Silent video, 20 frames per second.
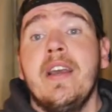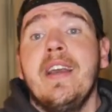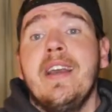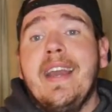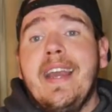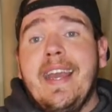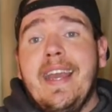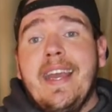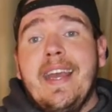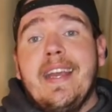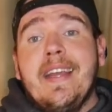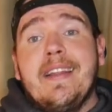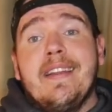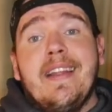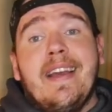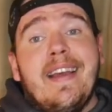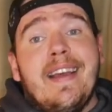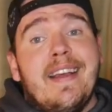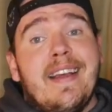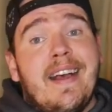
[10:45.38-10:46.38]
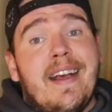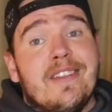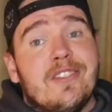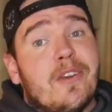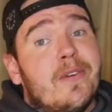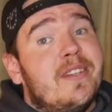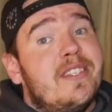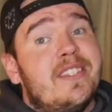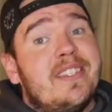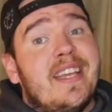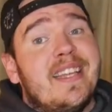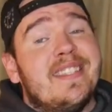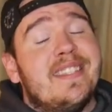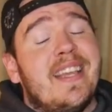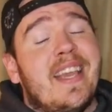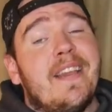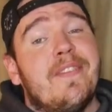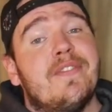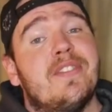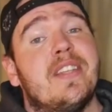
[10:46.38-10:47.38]
and as always stay
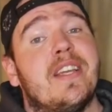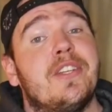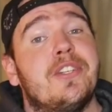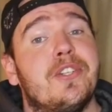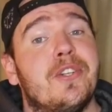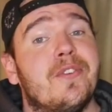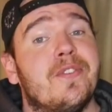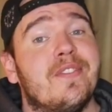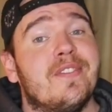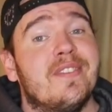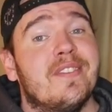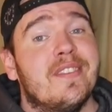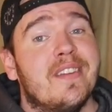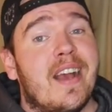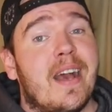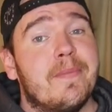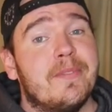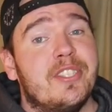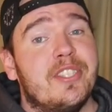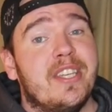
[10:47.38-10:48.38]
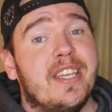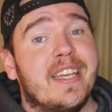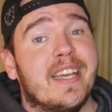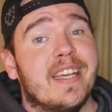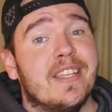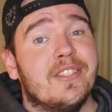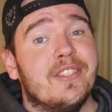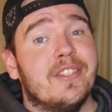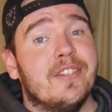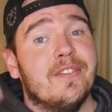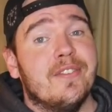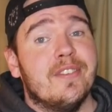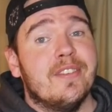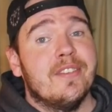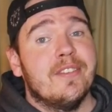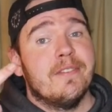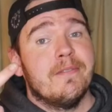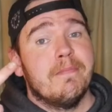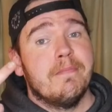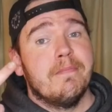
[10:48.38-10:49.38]
safe stay shooting i'm gonna see you guys soon
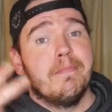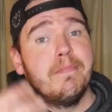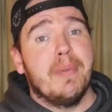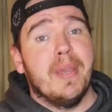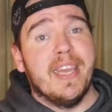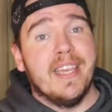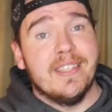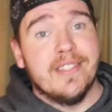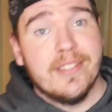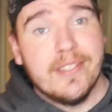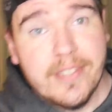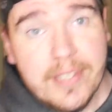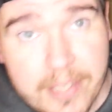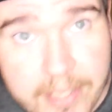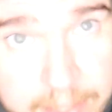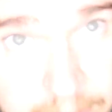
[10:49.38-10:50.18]
peace